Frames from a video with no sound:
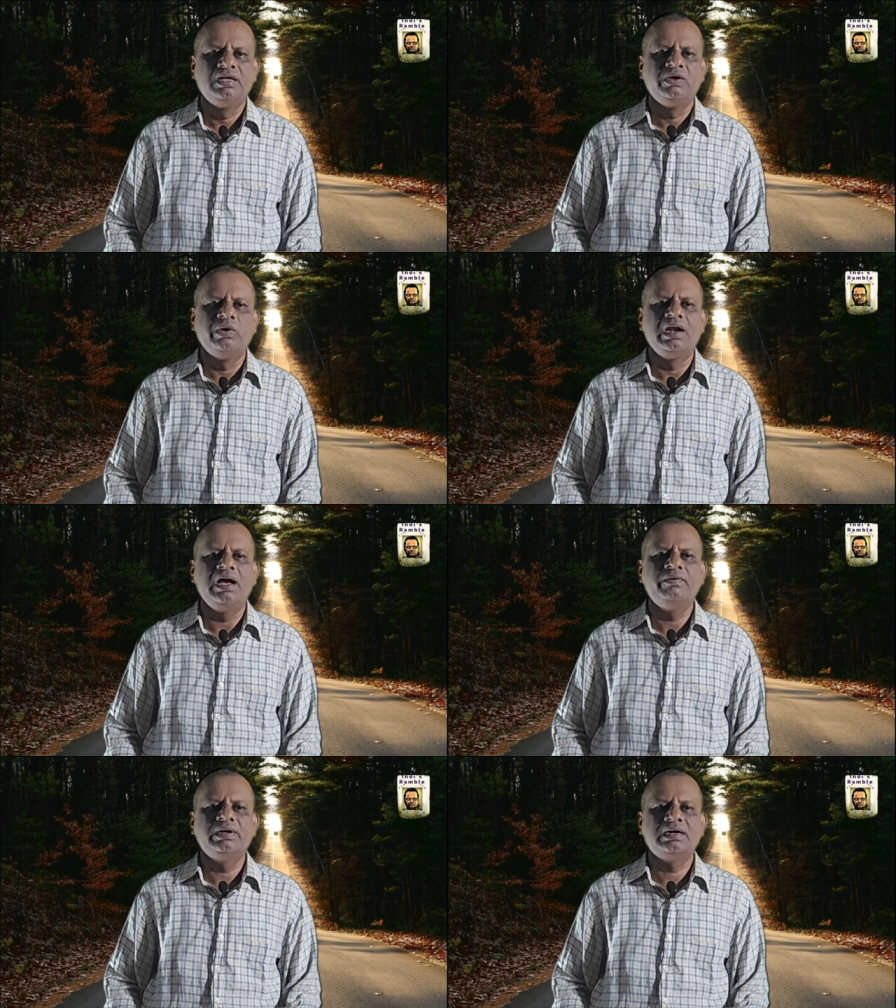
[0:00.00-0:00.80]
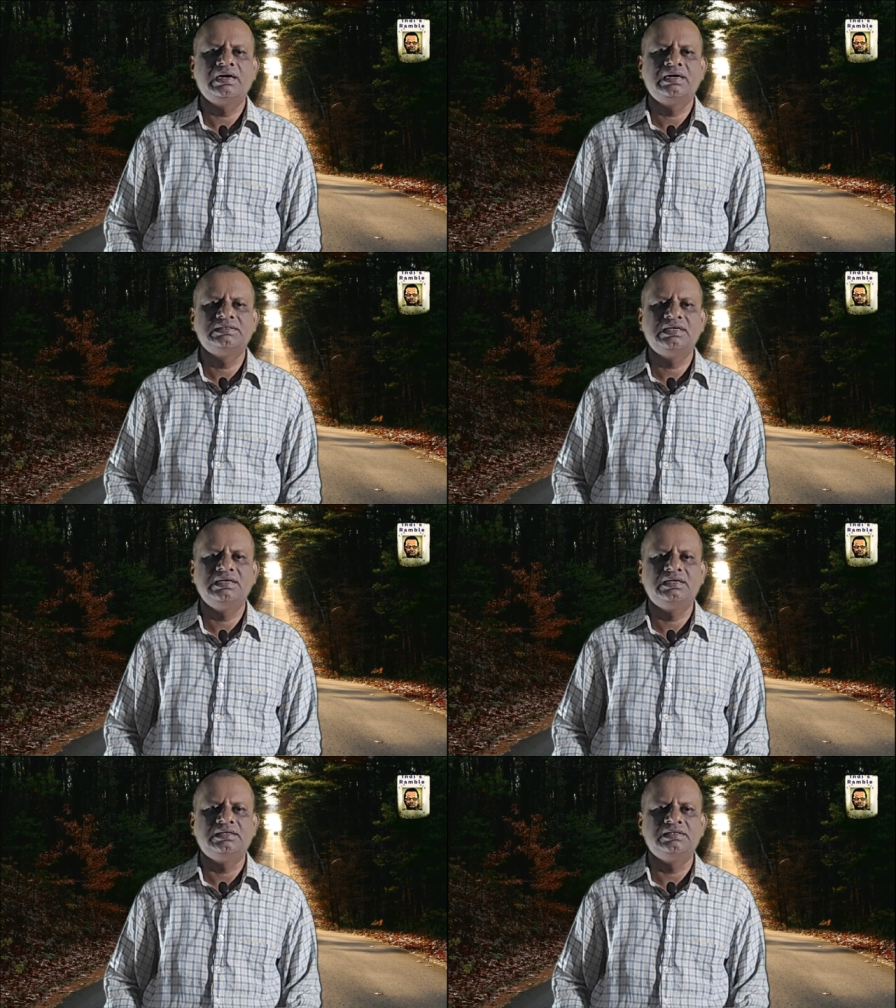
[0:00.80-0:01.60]
You will have to cut
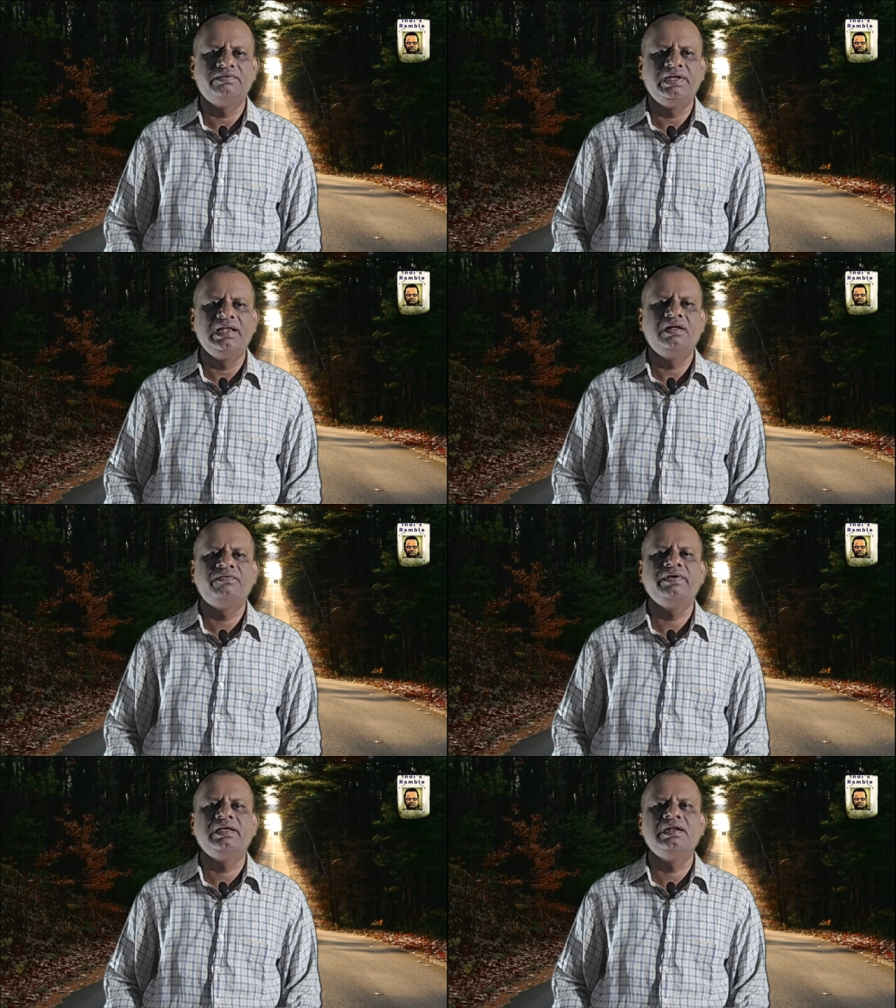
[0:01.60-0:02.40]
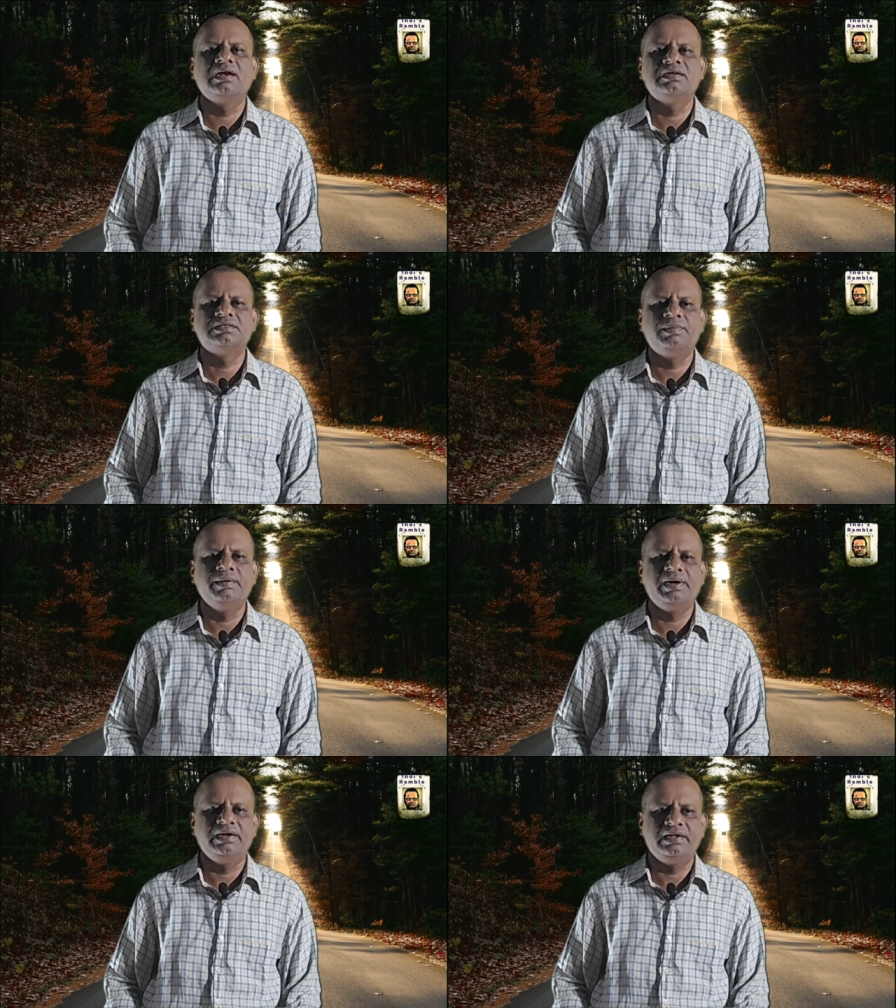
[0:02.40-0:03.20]
asunder the veil of ignorance
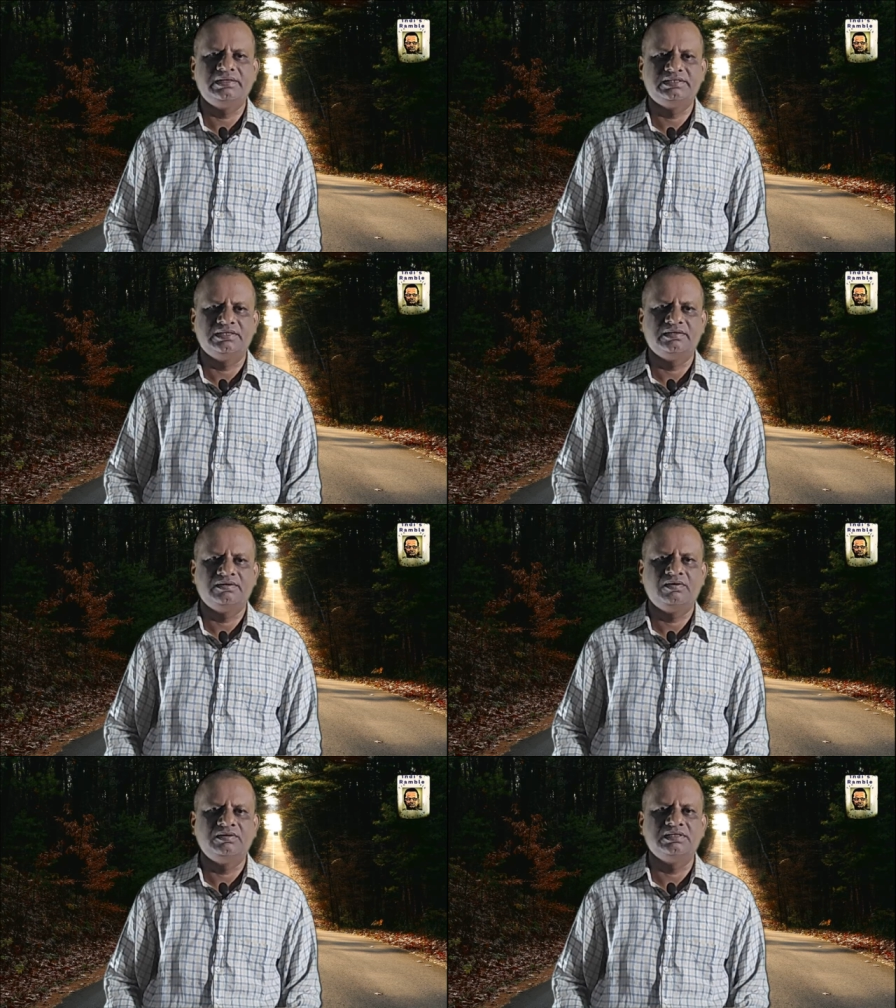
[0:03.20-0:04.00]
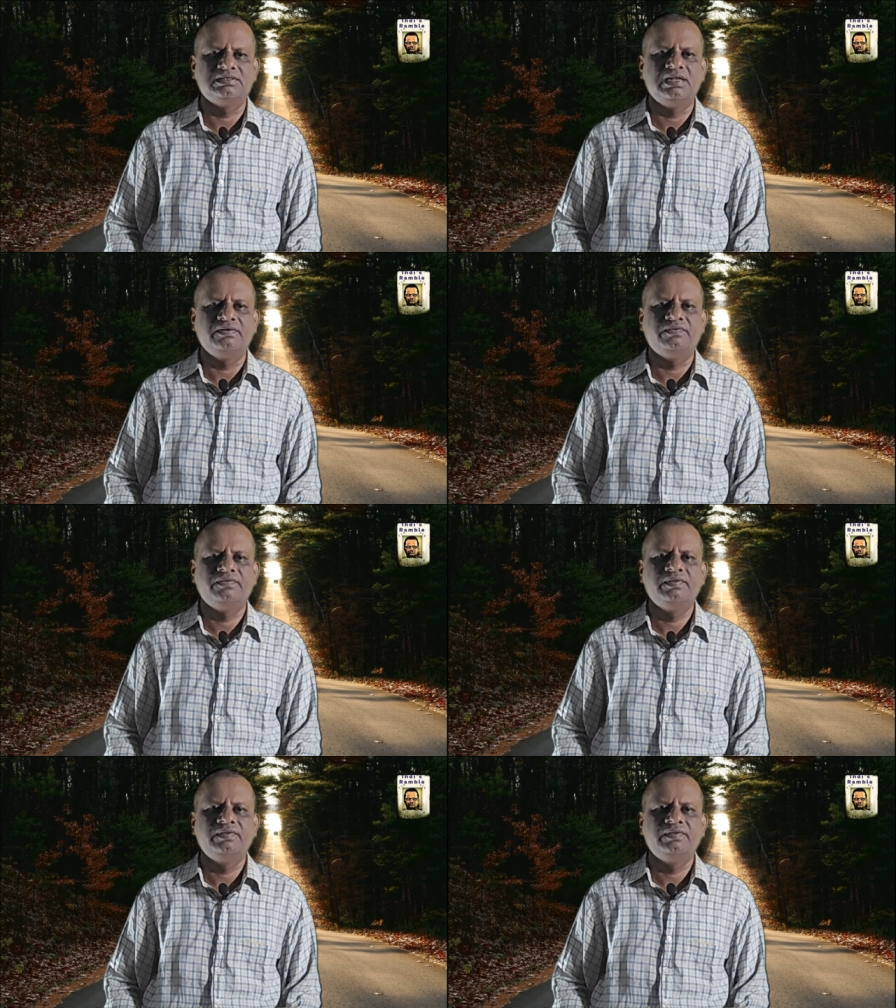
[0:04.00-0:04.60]
by meditation on the self.